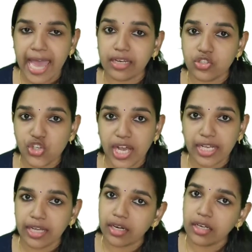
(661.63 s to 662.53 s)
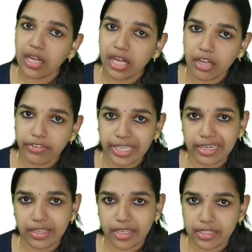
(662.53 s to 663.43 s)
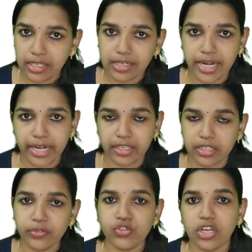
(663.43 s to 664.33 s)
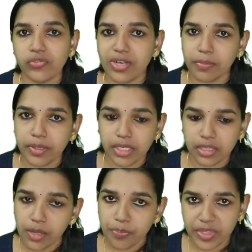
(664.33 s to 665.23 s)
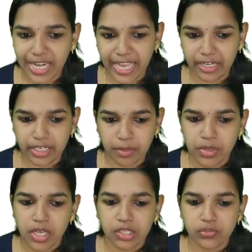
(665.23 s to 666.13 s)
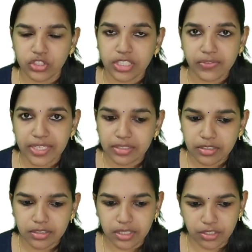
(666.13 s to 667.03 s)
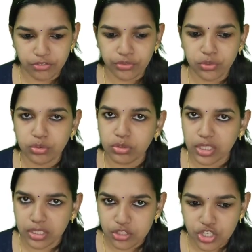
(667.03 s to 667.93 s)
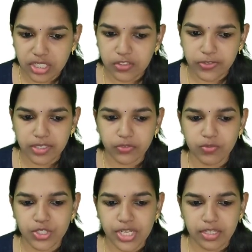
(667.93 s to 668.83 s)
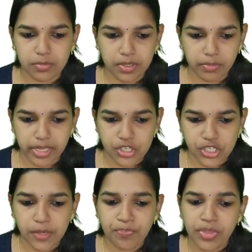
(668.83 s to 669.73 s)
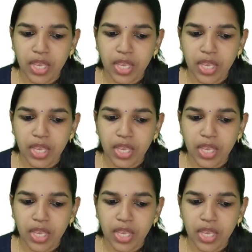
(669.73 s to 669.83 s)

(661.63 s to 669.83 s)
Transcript: And jagara, awakening at the night, that is not sleeping in the night time. So these are the few chigilsas which are being mentioned.